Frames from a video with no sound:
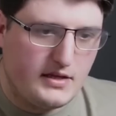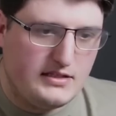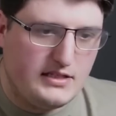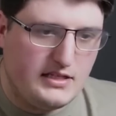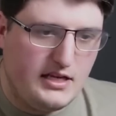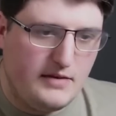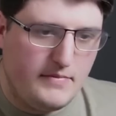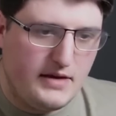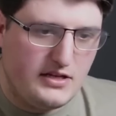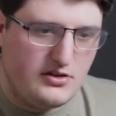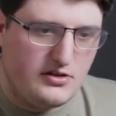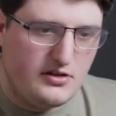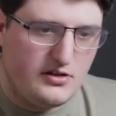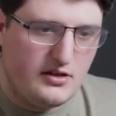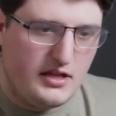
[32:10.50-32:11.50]
Did he
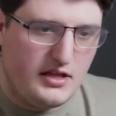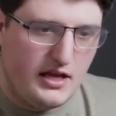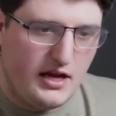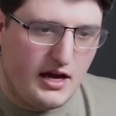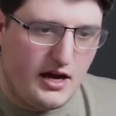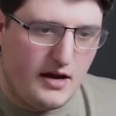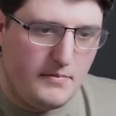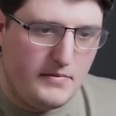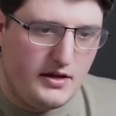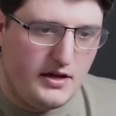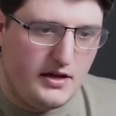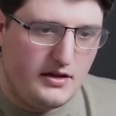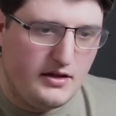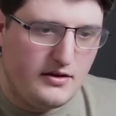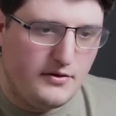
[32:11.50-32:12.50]
mention the
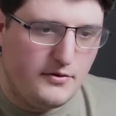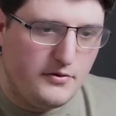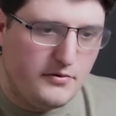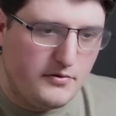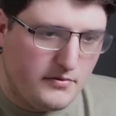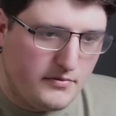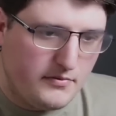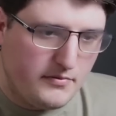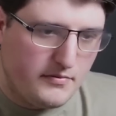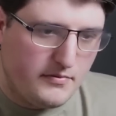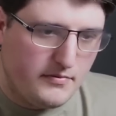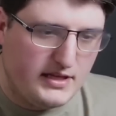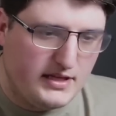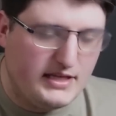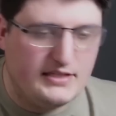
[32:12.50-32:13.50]
Armour
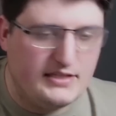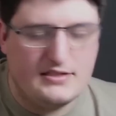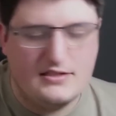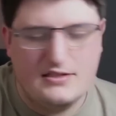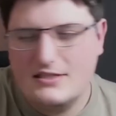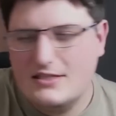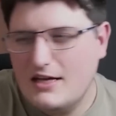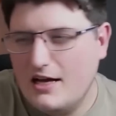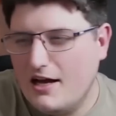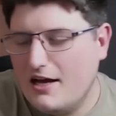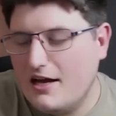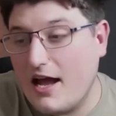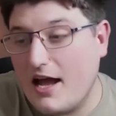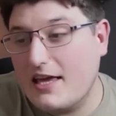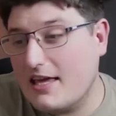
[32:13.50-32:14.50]
Luminis?
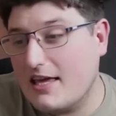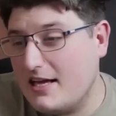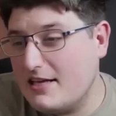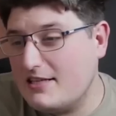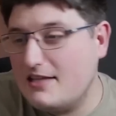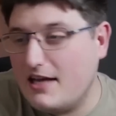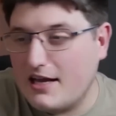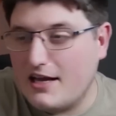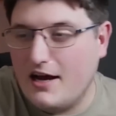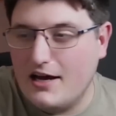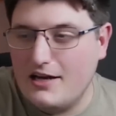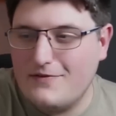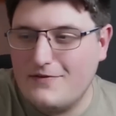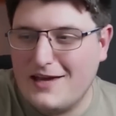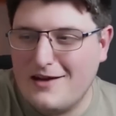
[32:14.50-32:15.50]
I guess that
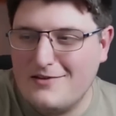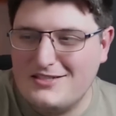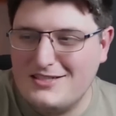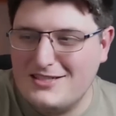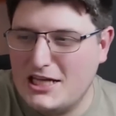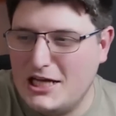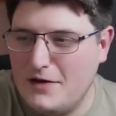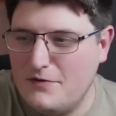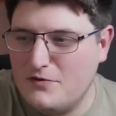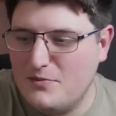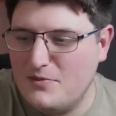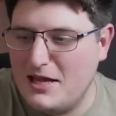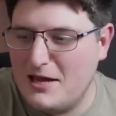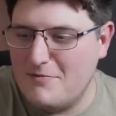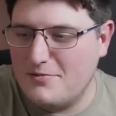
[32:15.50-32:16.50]
kind of counts as a gift from
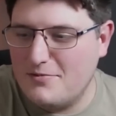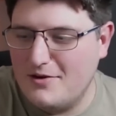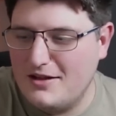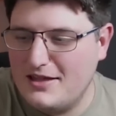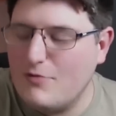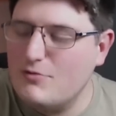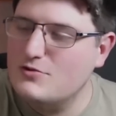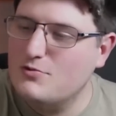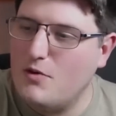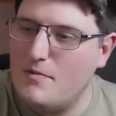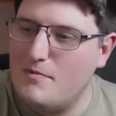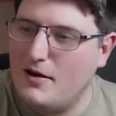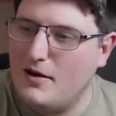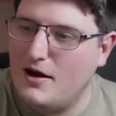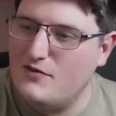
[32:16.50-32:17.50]
the Emperor. That was
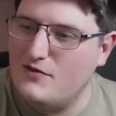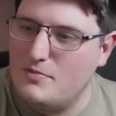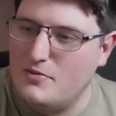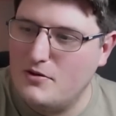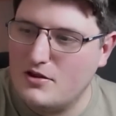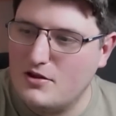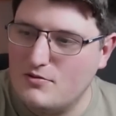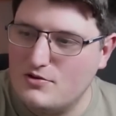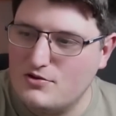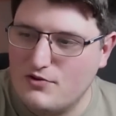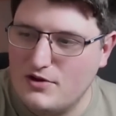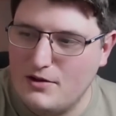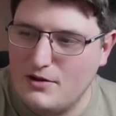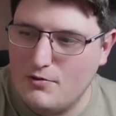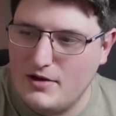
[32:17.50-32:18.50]
one part of the book that was
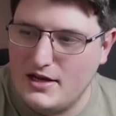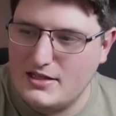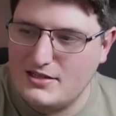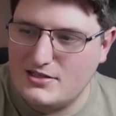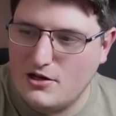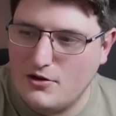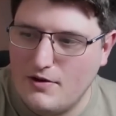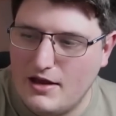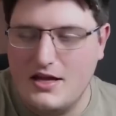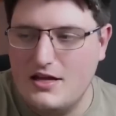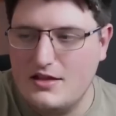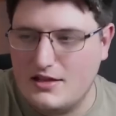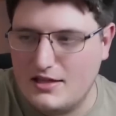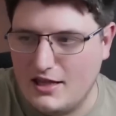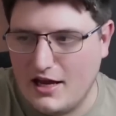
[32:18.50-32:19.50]
really weird. So
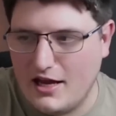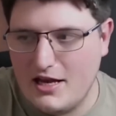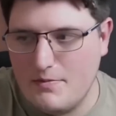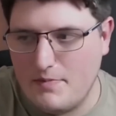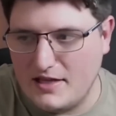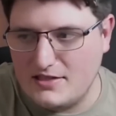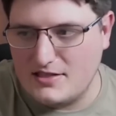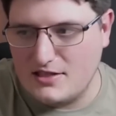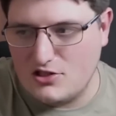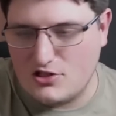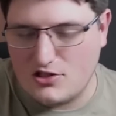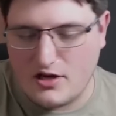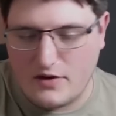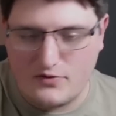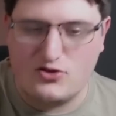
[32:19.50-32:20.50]
the line basically
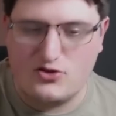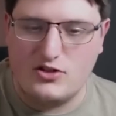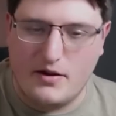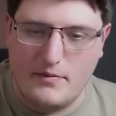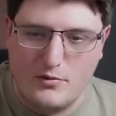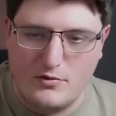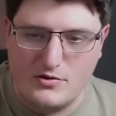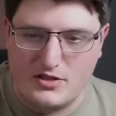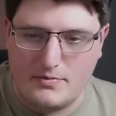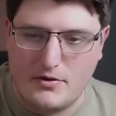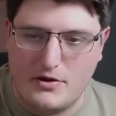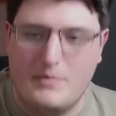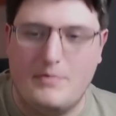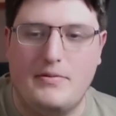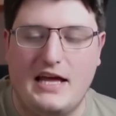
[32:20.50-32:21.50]
just kind of stumbles
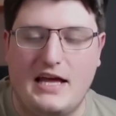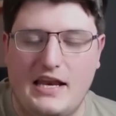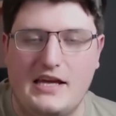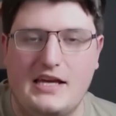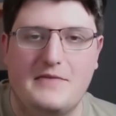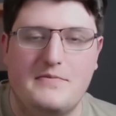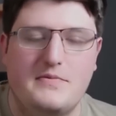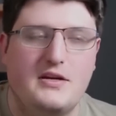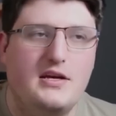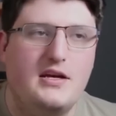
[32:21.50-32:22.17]
upon a planet